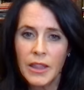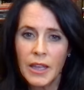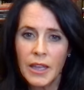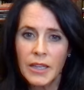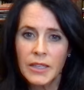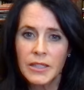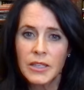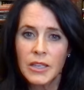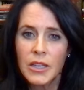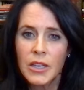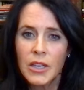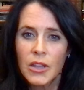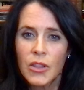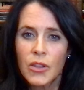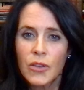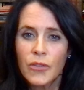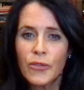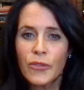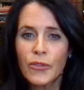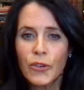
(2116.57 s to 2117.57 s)
that
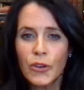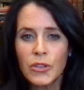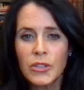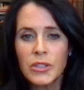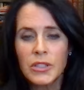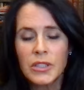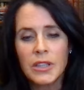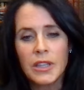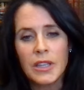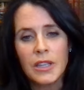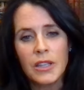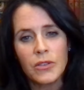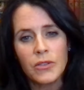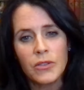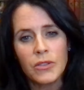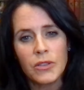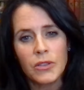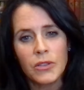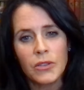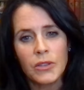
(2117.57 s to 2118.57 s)
the first thing you
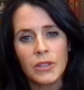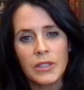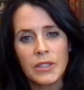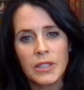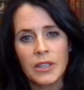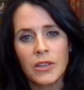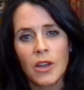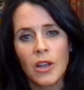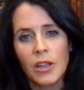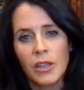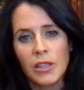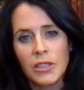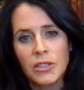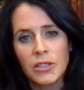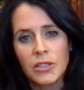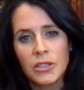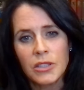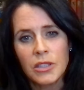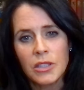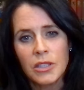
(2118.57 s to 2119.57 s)
do is
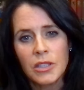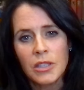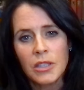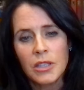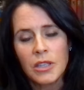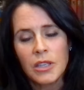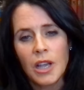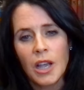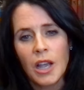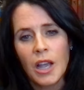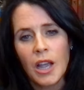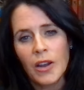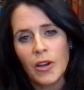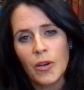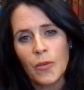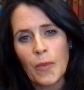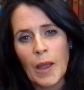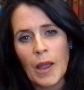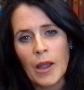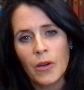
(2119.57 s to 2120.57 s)
acknowledge a
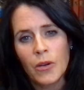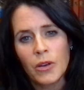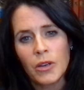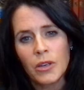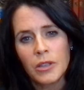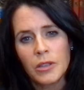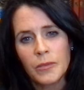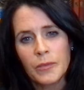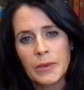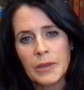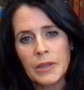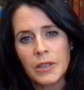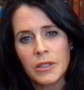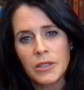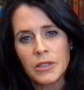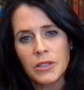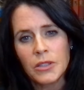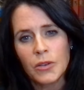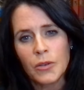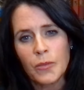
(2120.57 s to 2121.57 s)
higher power
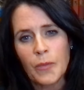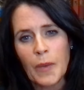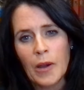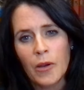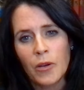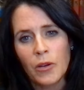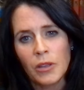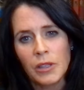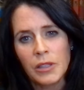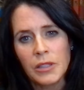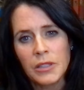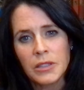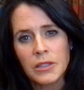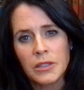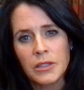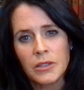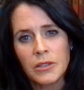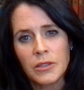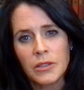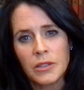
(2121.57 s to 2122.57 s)
because you are powerless
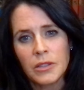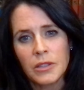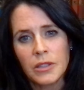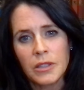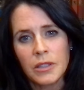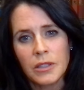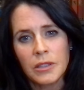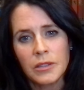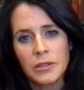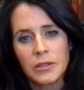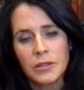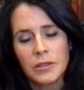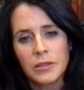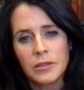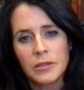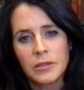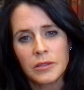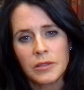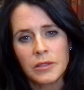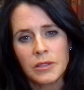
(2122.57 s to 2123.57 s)
to the
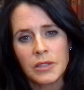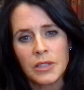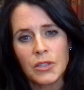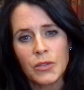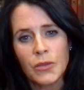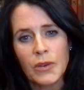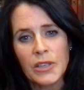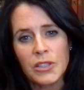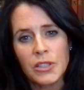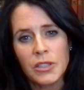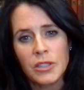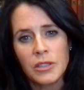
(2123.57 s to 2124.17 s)
yeah the first situation. thing you